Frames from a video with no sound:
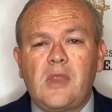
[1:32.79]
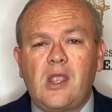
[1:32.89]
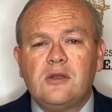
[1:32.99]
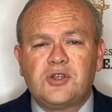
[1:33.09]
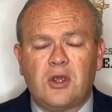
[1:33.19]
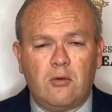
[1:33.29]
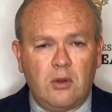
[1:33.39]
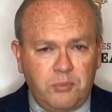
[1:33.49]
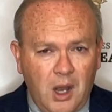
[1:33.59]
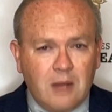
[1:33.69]
So
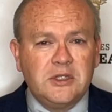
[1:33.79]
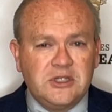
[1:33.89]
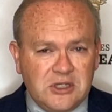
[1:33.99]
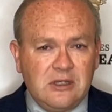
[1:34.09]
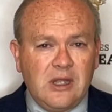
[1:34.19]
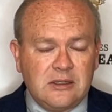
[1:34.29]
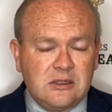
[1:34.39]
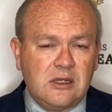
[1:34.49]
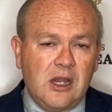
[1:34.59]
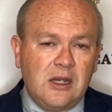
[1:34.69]
we'll probably see that
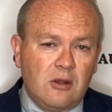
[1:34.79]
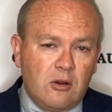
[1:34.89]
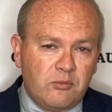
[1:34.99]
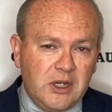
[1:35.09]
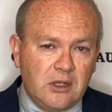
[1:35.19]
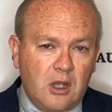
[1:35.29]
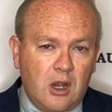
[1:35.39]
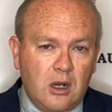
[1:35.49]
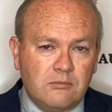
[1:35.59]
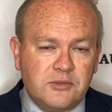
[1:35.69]
today. Don't be
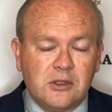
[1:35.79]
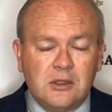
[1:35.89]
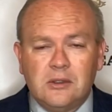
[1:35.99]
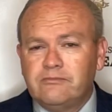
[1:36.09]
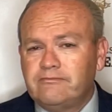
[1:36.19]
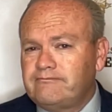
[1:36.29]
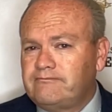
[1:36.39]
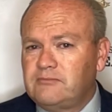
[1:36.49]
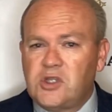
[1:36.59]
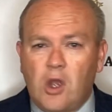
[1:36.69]
alarmed.
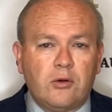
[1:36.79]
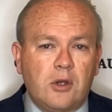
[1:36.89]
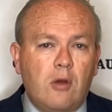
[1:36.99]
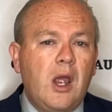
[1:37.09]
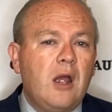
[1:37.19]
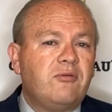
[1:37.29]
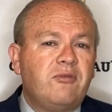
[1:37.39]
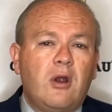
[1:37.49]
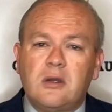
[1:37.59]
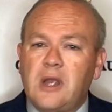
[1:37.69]
Don't know how
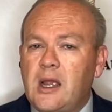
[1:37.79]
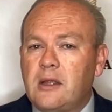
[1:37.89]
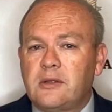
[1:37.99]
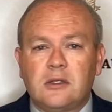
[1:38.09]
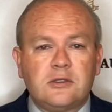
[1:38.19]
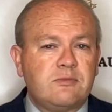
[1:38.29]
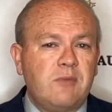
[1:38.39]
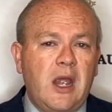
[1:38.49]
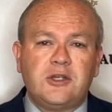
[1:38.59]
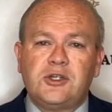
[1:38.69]
far down they'll
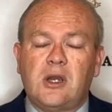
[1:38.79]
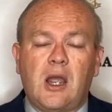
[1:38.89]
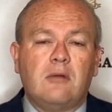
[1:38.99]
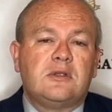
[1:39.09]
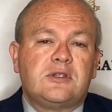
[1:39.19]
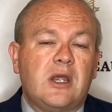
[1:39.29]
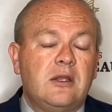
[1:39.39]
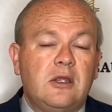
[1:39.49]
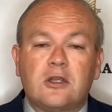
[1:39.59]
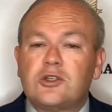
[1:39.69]
smash it. I would say
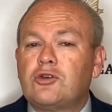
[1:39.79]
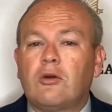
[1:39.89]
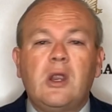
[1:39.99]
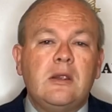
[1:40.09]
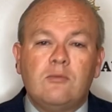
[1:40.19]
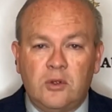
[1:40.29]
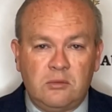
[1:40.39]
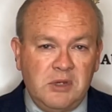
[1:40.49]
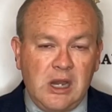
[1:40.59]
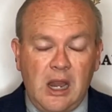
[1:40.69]
the extreme would
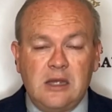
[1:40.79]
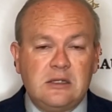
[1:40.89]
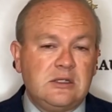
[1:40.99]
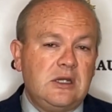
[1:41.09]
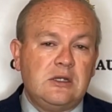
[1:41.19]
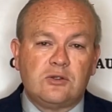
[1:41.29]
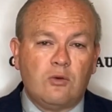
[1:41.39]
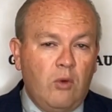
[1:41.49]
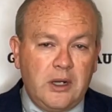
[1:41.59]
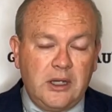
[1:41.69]
be
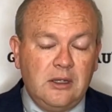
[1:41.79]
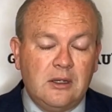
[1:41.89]
1820,